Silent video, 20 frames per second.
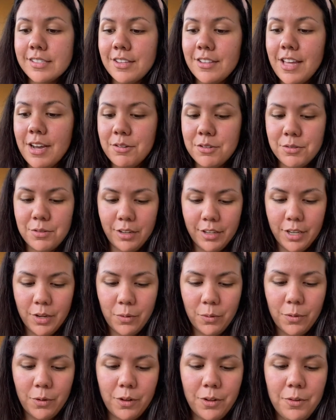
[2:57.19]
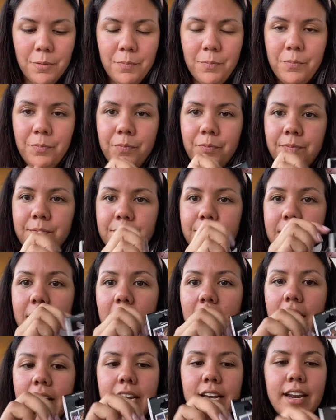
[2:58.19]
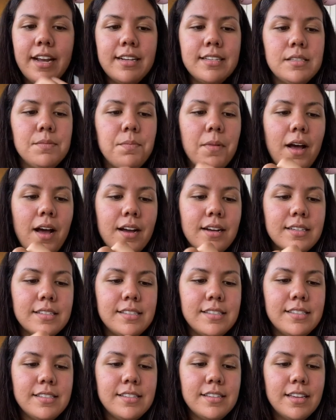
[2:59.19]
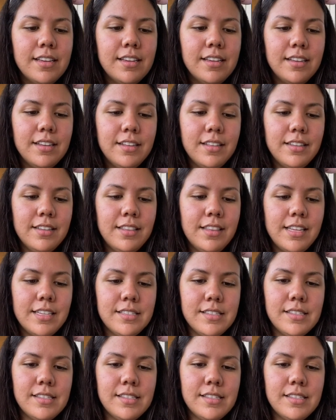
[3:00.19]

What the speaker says: So that was really cool. All right, next box, let's